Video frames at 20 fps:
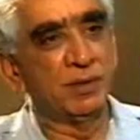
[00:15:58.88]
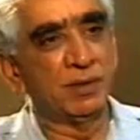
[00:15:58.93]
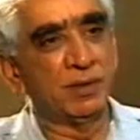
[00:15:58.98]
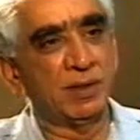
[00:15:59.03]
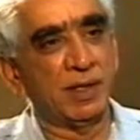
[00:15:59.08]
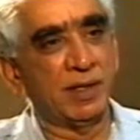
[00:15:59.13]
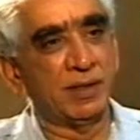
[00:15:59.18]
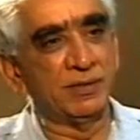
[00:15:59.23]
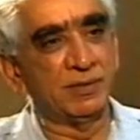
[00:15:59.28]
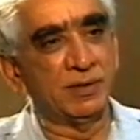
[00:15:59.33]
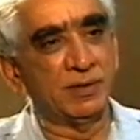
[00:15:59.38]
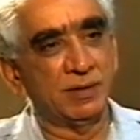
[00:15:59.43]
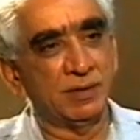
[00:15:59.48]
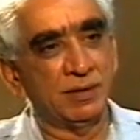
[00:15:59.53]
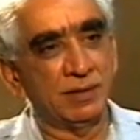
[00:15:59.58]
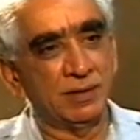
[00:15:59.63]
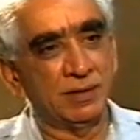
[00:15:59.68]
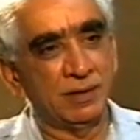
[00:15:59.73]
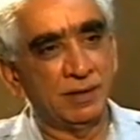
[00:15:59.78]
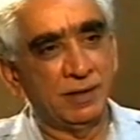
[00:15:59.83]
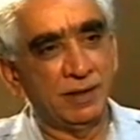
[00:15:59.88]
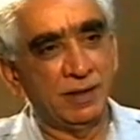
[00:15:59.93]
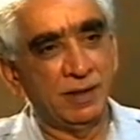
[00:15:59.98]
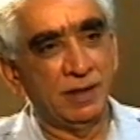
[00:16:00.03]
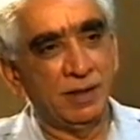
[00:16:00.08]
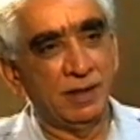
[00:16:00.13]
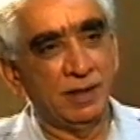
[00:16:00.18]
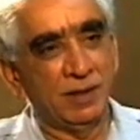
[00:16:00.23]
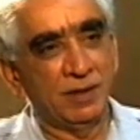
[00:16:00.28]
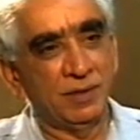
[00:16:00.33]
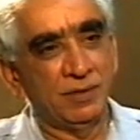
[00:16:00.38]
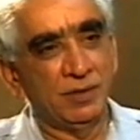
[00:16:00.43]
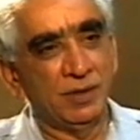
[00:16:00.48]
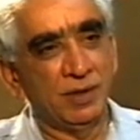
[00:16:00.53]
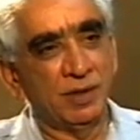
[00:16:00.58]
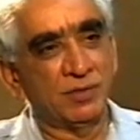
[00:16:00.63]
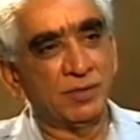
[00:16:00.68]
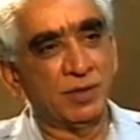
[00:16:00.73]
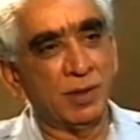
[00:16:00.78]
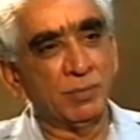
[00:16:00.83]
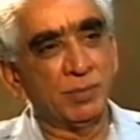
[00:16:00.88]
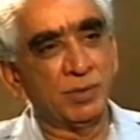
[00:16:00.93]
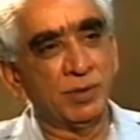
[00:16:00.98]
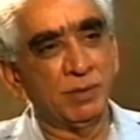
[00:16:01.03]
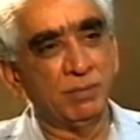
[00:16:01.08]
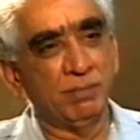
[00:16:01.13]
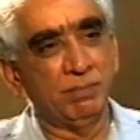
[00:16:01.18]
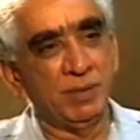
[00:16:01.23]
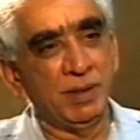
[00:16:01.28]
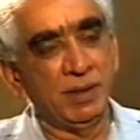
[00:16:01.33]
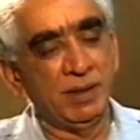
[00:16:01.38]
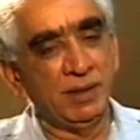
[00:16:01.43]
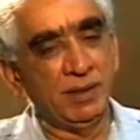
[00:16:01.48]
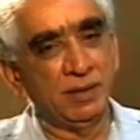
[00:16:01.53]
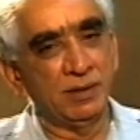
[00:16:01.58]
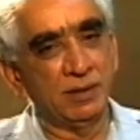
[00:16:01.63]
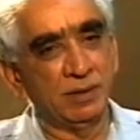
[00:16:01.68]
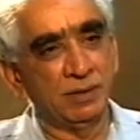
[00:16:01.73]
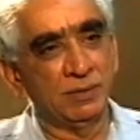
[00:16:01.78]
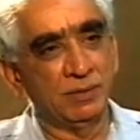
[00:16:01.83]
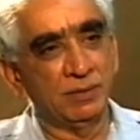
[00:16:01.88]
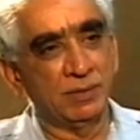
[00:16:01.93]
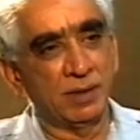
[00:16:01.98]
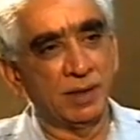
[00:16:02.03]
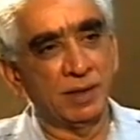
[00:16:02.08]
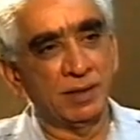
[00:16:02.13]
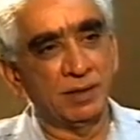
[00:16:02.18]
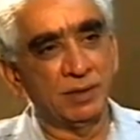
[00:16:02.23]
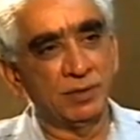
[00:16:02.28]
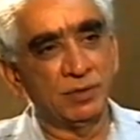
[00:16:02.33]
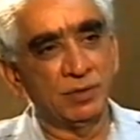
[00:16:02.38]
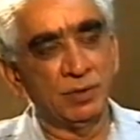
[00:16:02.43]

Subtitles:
patronizing. The assumption being that